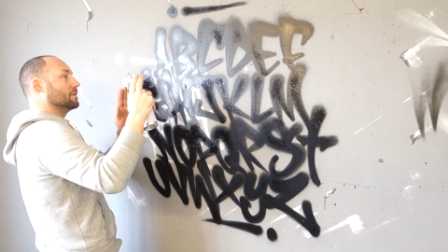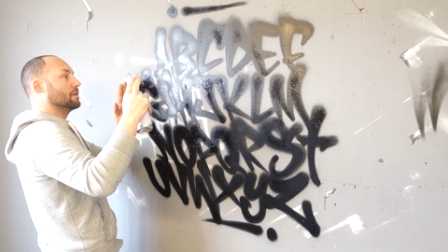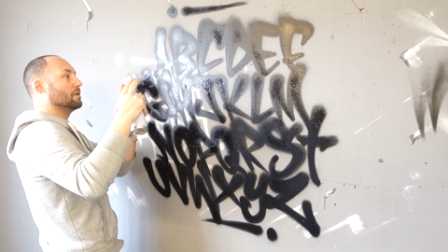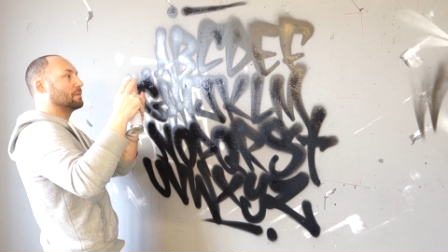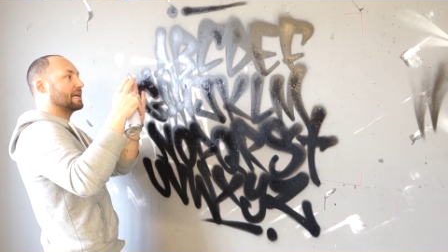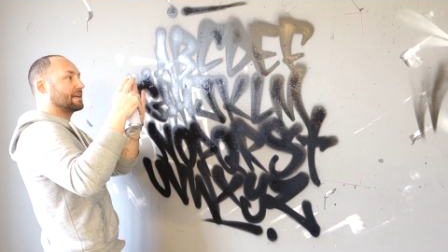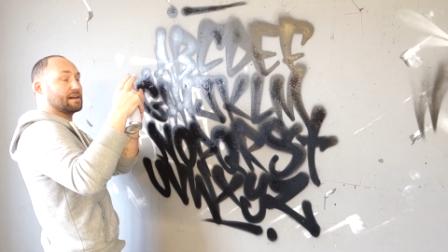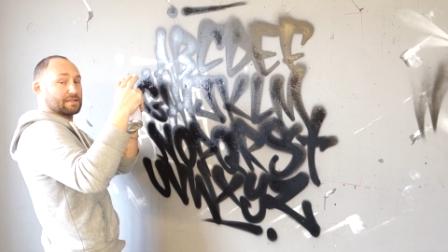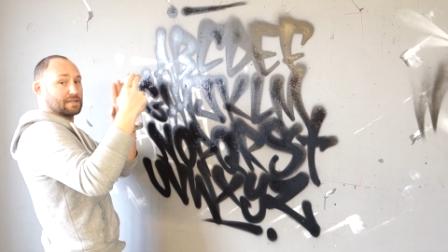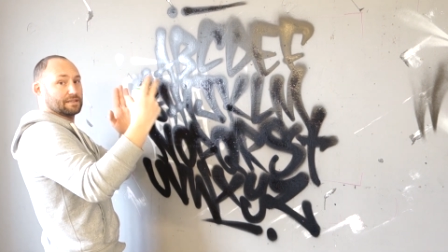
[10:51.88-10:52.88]
a black
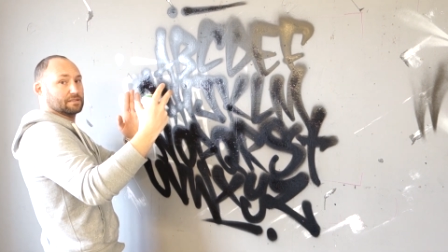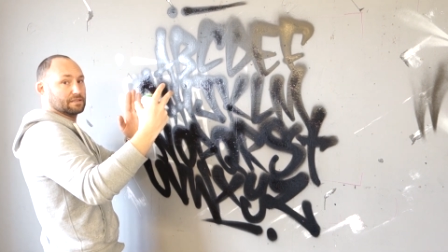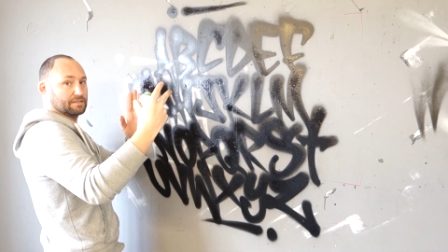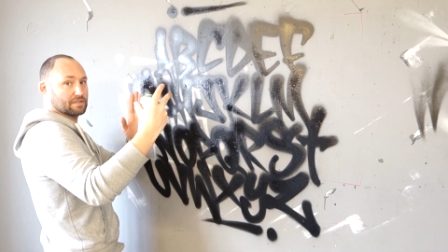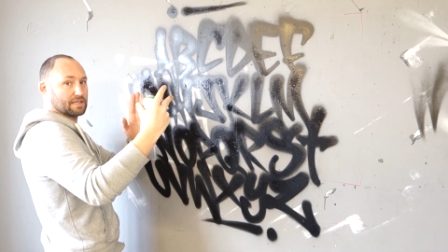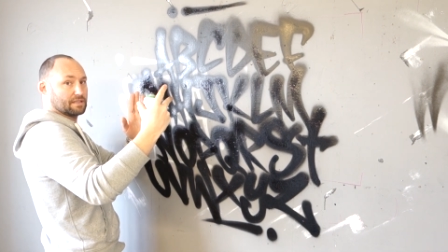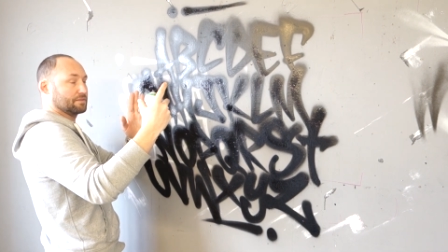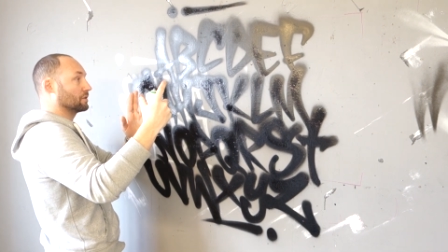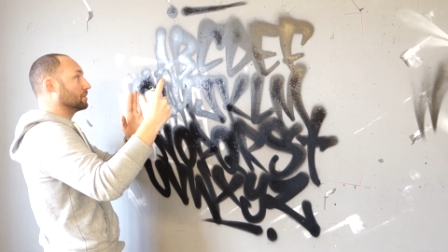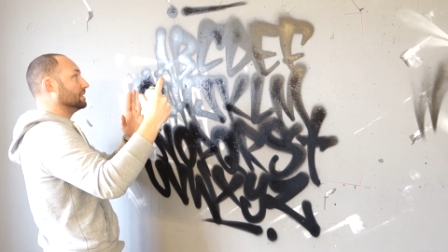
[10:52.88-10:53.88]
outline on either side of
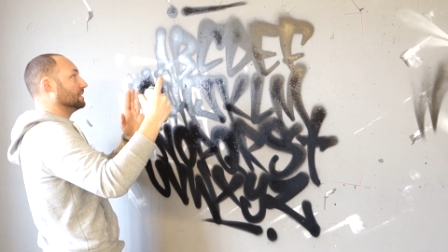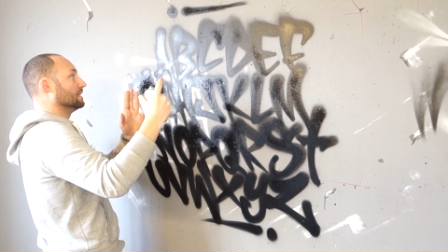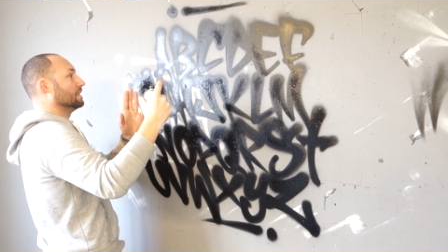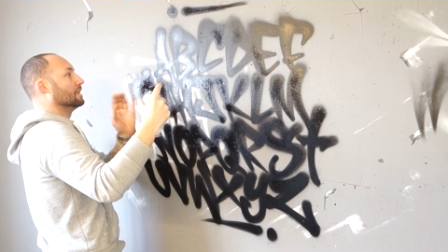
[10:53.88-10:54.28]
the green.